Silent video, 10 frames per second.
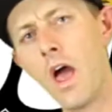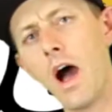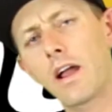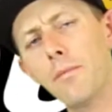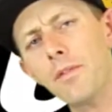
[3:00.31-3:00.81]
A
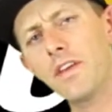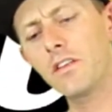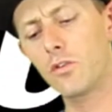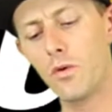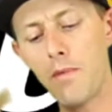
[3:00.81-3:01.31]
couple things
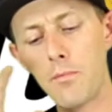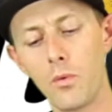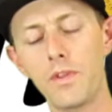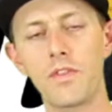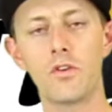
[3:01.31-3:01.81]
to remember
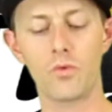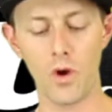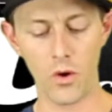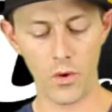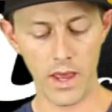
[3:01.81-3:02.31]
with the
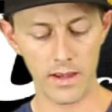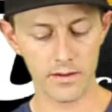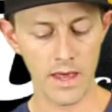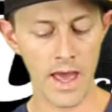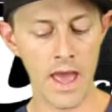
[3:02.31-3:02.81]
drone is
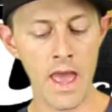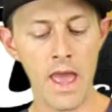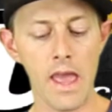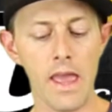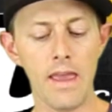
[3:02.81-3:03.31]
that
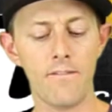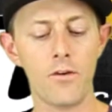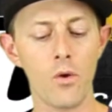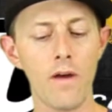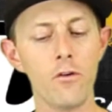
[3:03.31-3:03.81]
if
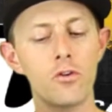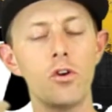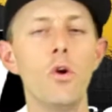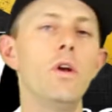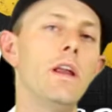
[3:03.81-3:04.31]
you're ever
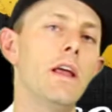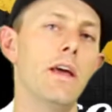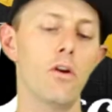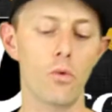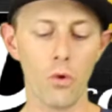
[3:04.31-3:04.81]
tuning it
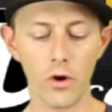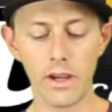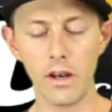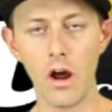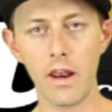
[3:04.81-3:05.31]
or
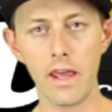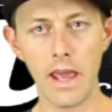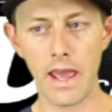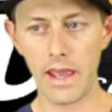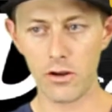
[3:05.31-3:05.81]
working on it
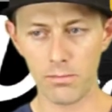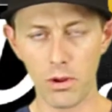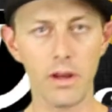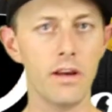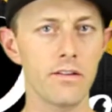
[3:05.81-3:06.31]
and you plug
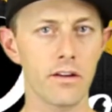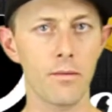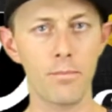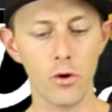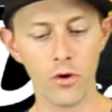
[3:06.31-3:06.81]
it into the
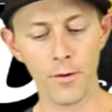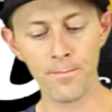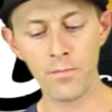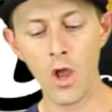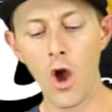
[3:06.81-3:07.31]
computer,
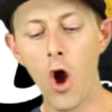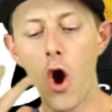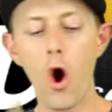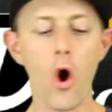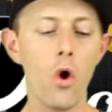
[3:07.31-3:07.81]

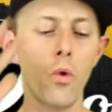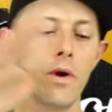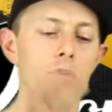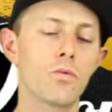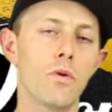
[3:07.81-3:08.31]

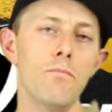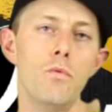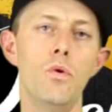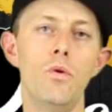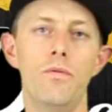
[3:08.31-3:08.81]
always
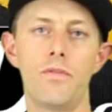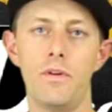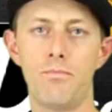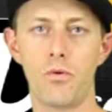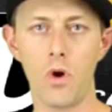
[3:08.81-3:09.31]
remove the
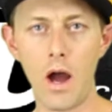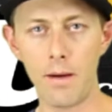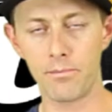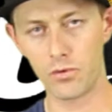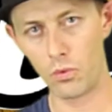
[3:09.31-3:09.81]

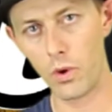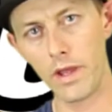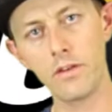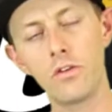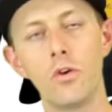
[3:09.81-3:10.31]
props
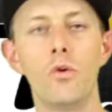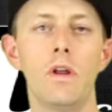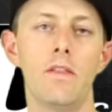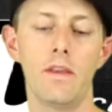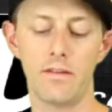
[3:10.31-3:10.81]
when
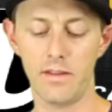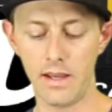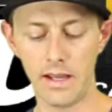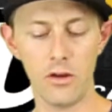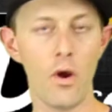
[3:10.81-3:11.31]
tuning this thing
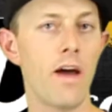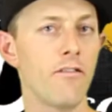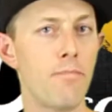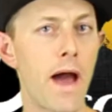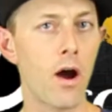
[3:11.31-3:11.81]
and you have
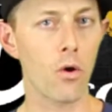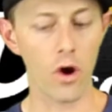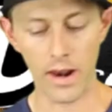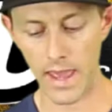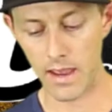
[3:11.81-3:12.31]
power on
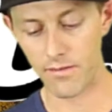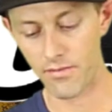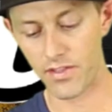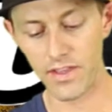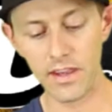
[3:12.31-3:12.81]
it. If
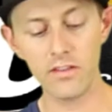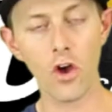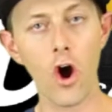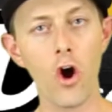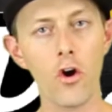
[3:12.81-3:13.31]
these
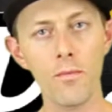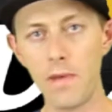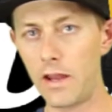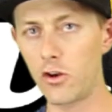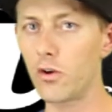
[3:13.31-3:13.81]
arm
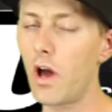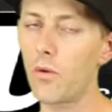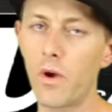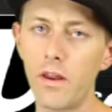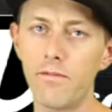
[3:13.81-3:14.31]
and you're not
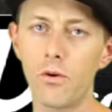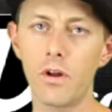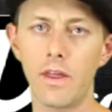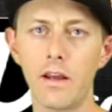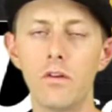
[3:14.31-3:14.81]
ready for it,
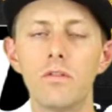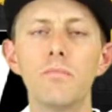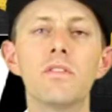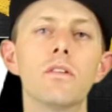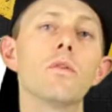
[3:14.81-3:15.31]
they can do some
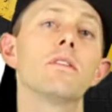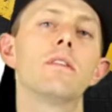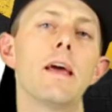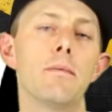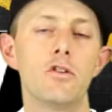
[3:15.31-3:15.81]
serious
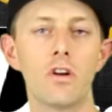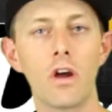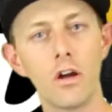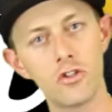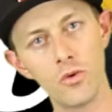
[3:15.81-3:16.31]
damage and
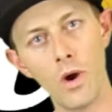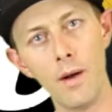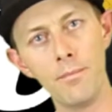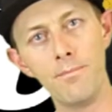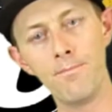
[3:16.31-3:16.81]
cut you up.
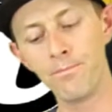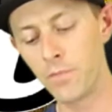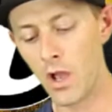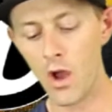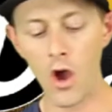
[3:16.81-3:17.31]

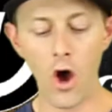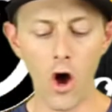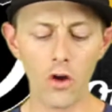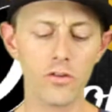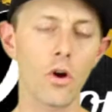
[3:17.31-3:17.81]

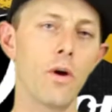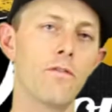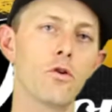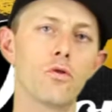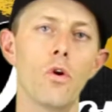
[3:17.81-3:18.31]
Also, if
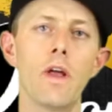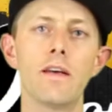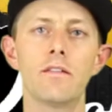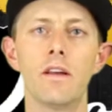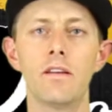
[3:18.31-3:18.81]
your drone has
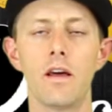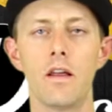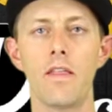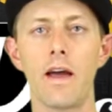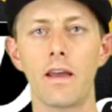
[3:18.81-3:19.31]
an antenna,
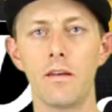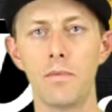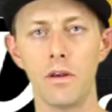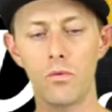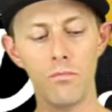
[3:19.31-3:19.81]
that can
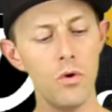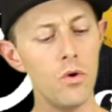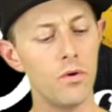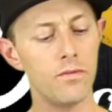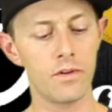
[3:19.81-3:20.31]
be
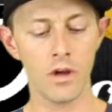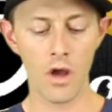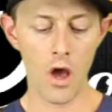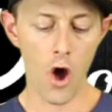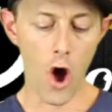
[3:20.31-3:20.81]
removed.
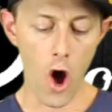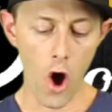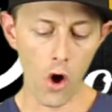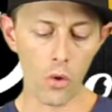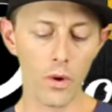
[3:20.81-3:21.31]

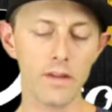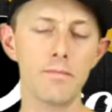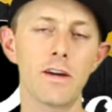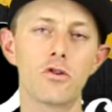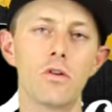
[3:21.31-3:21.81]
Always
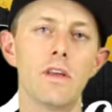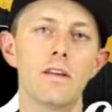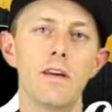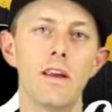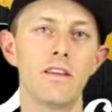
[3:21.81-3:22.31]
make sure the
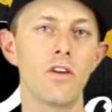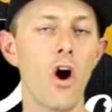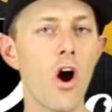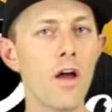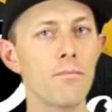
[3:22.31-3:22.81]
antenna is
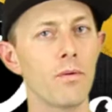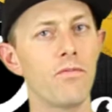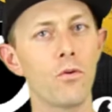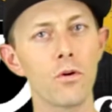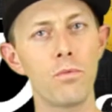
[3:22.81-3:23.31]
on
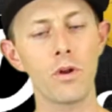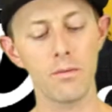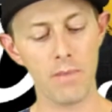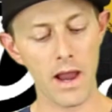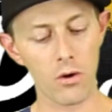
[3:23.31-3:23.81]
before putting
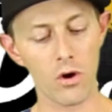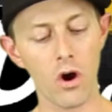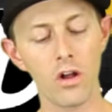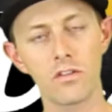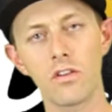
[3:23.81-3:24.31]
power
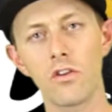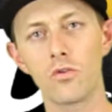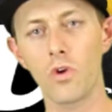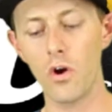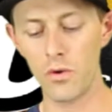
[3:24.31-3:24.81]
onto the
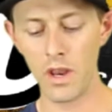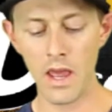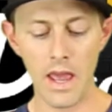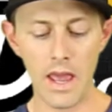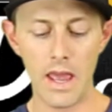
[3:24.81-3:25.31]
drone.
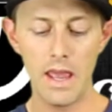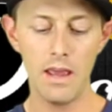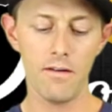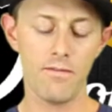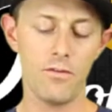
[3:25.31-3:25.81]

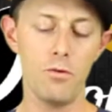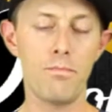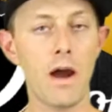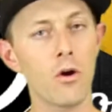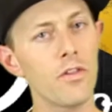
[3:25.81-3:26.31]
If you
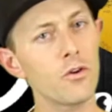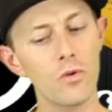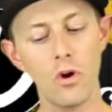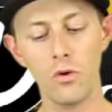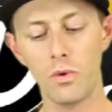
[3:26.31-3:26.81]
power on the
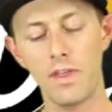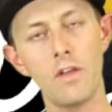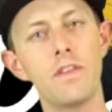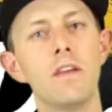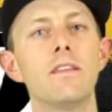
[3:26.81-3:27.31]
drone without
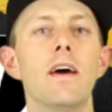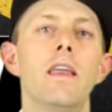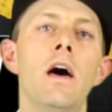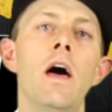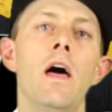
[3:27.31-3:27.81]
the
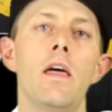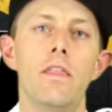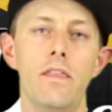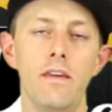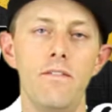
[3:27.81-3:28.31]
antenna,
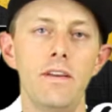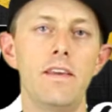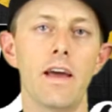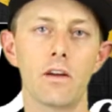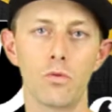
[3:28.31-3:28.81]
the
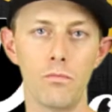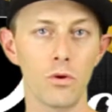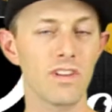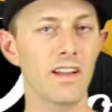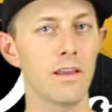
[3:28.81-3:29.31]
VTX will most
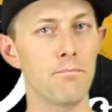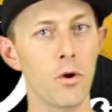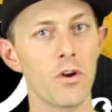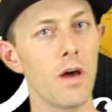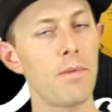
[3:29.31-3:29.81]
likely
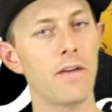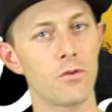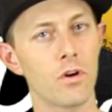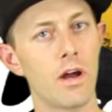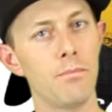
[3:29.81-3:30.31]
burn up after a
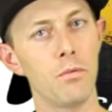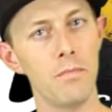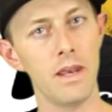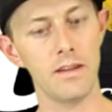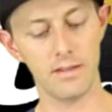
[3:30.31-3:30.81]
couple
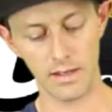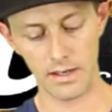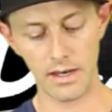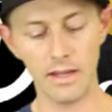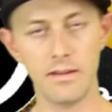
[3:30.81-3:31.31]
minutes. It
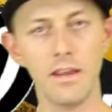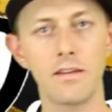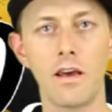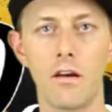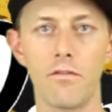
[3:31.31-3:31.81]
needs the
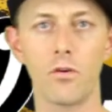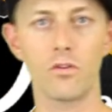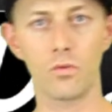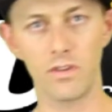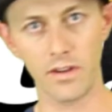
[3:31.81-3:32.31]
antenna for its
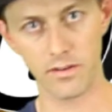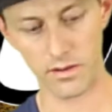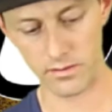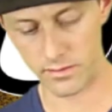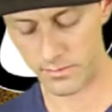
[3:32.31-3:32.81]

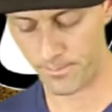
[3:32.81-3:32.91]
resistance.